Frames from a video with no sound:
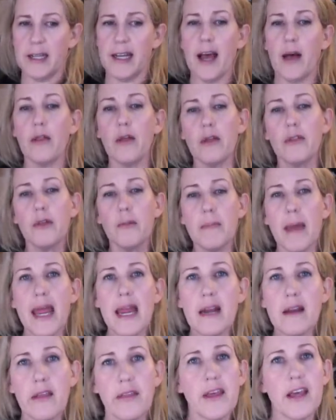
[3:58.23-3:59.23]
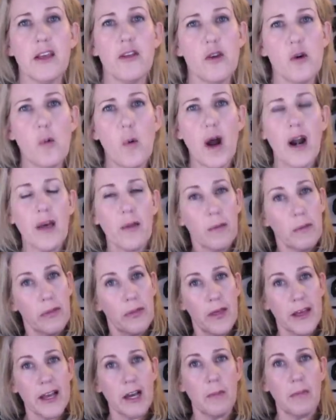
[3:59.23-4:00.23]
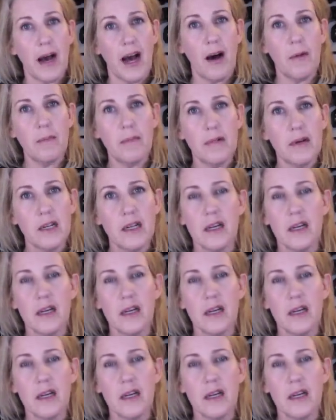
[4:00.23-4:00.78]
Now, the main thing that you want to think about